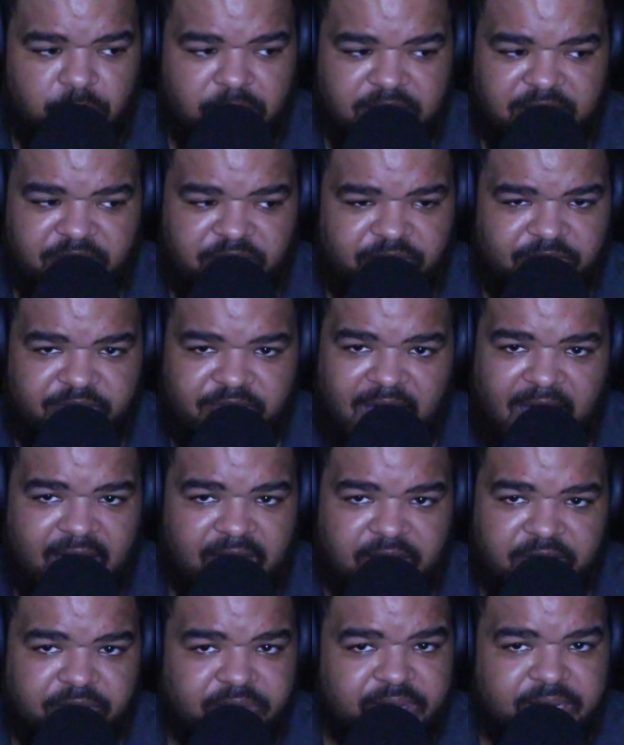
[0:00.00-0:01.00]

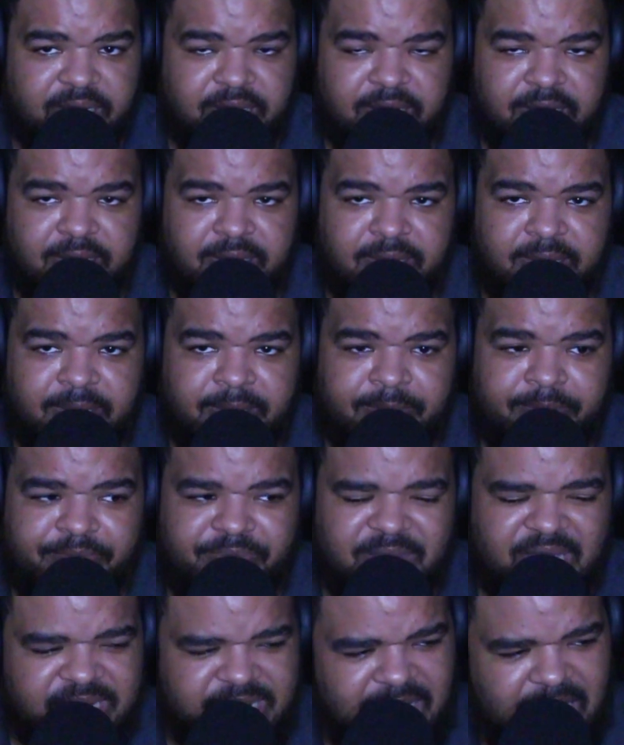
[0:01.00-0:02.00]
25.
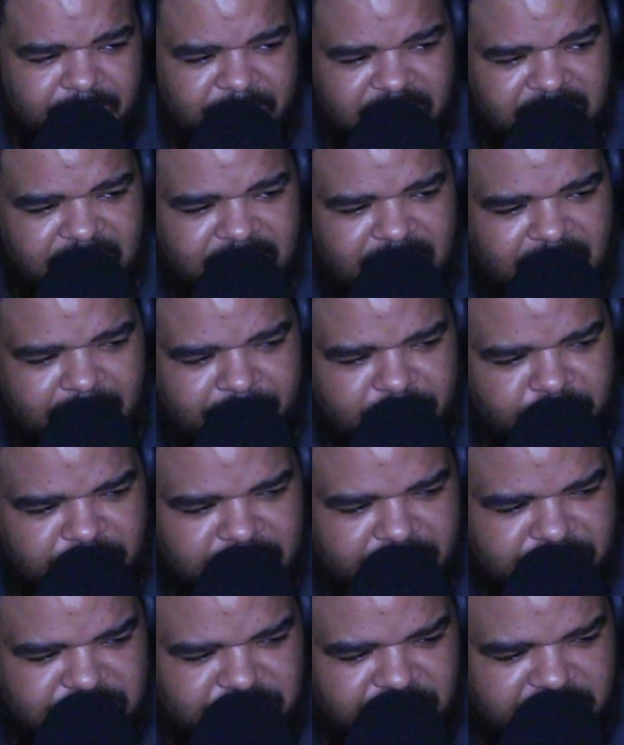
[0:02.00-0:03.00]
Damn, a lot
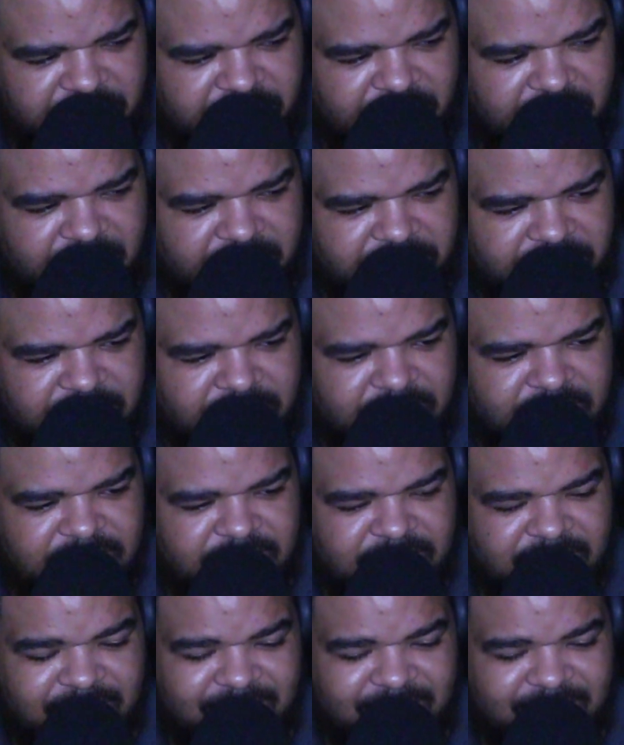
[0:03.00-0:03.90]
happened when I was 25.